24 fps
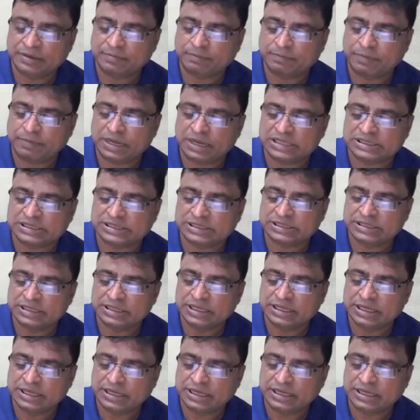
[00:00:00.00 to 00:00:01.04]
plus
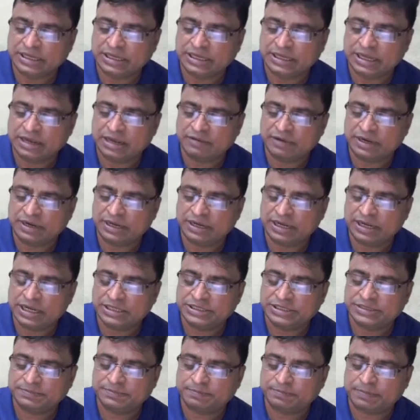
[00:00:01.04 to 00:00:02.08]

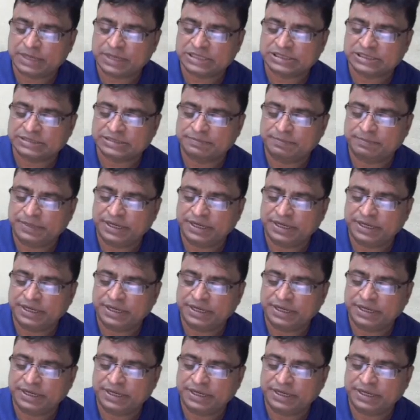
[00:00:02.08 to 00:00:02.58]
A1H plus